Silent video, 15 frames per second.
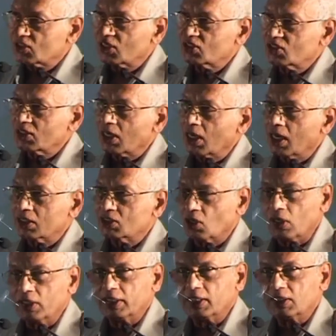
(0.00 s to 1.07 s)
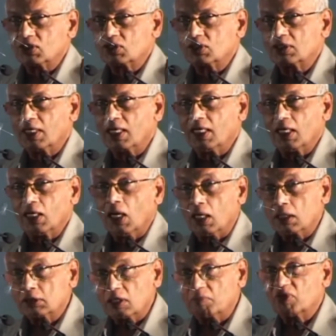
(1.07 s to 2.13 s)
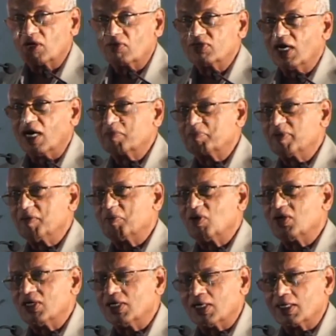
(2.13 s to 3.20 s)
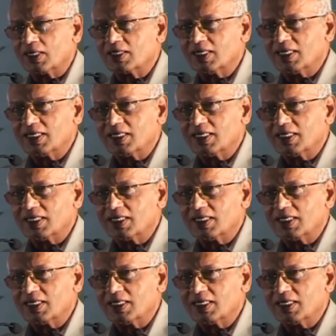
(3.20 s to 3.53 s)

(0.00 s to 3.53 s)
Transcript: such a large audience, large number of young people here,